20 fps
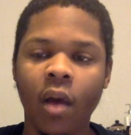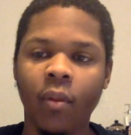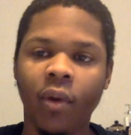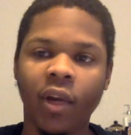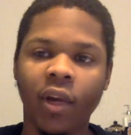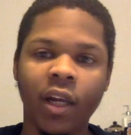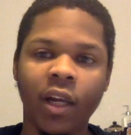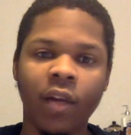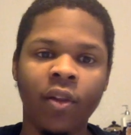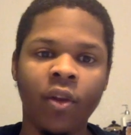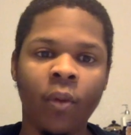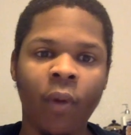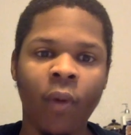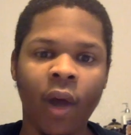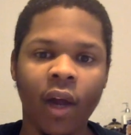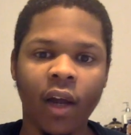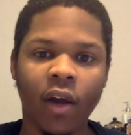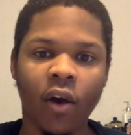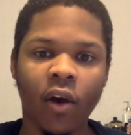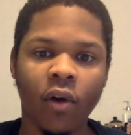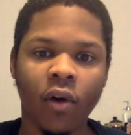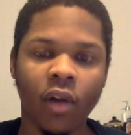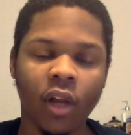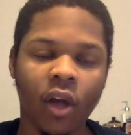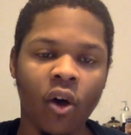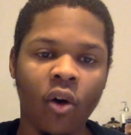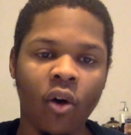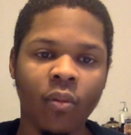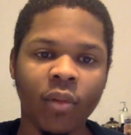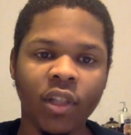But either way,
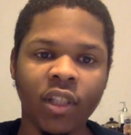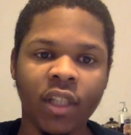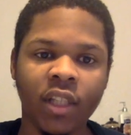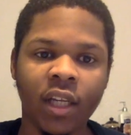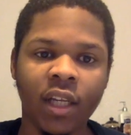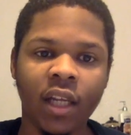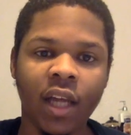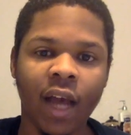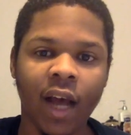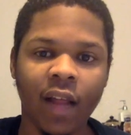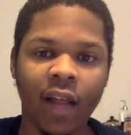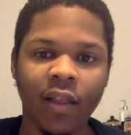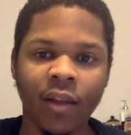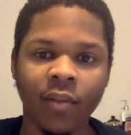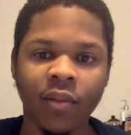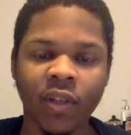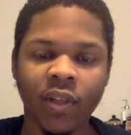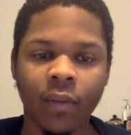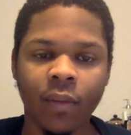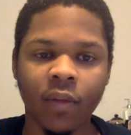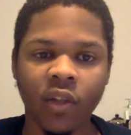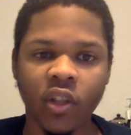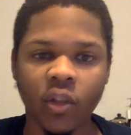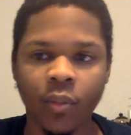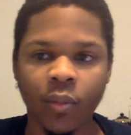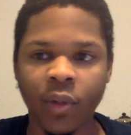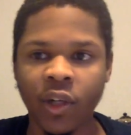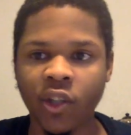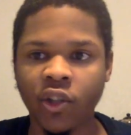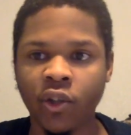Oklahoma City got them something
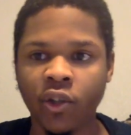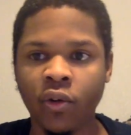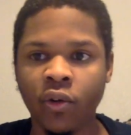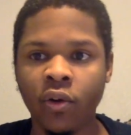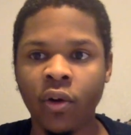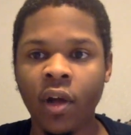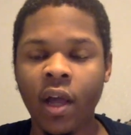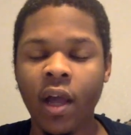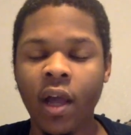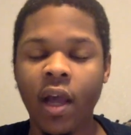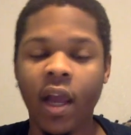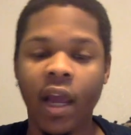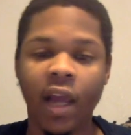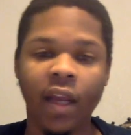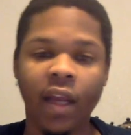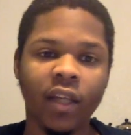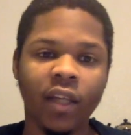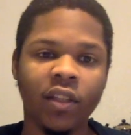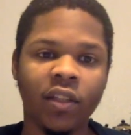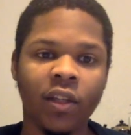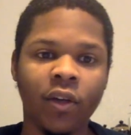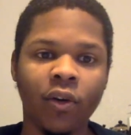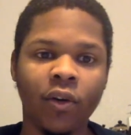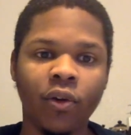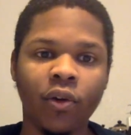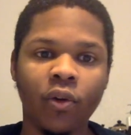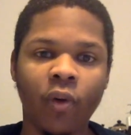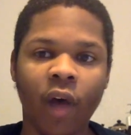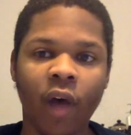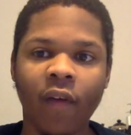special, and they still
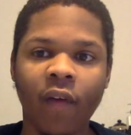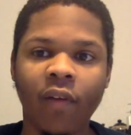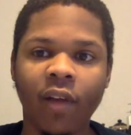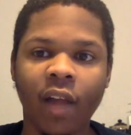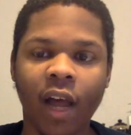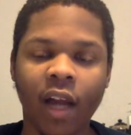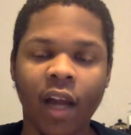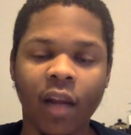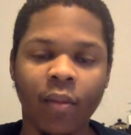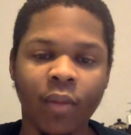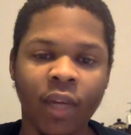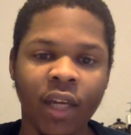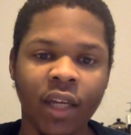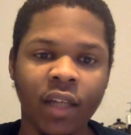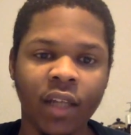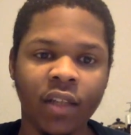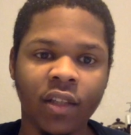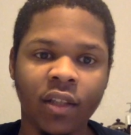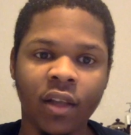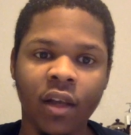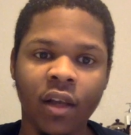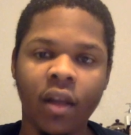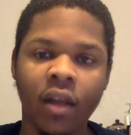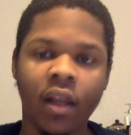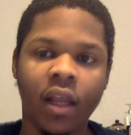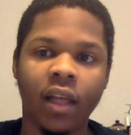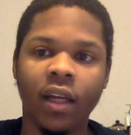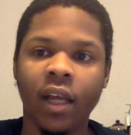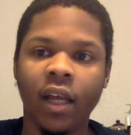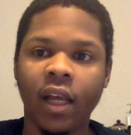do have a lot of picks
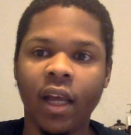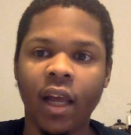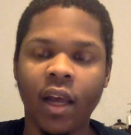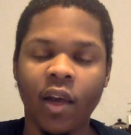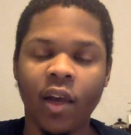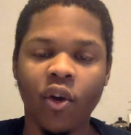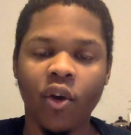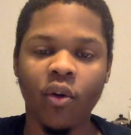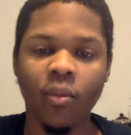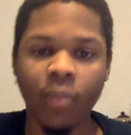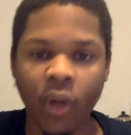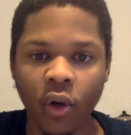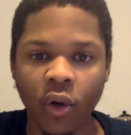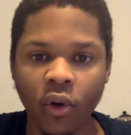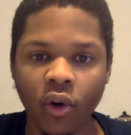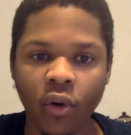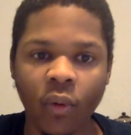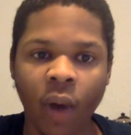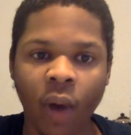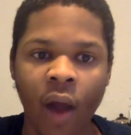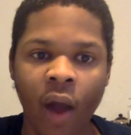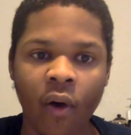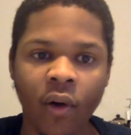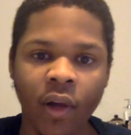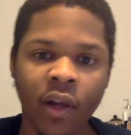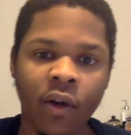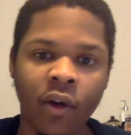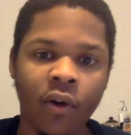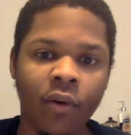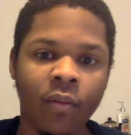that they can help build
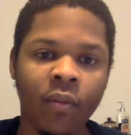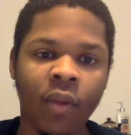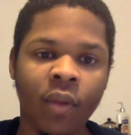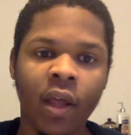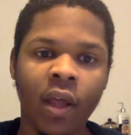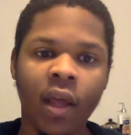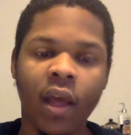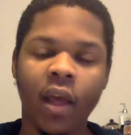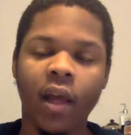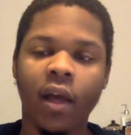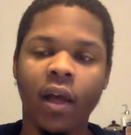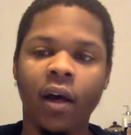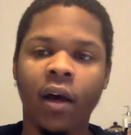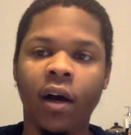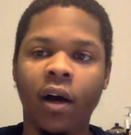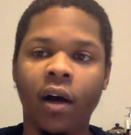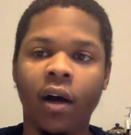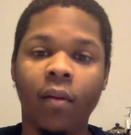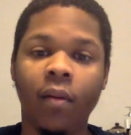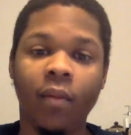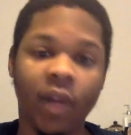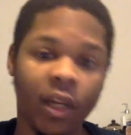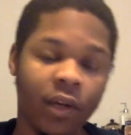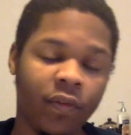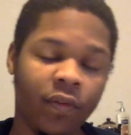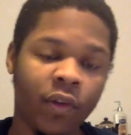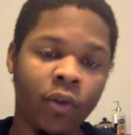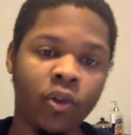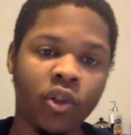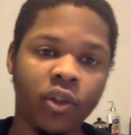around him in
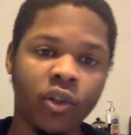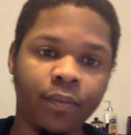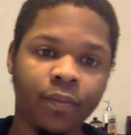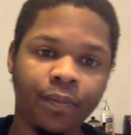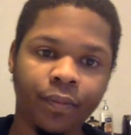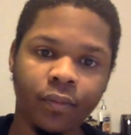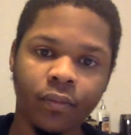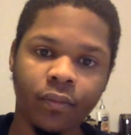the future.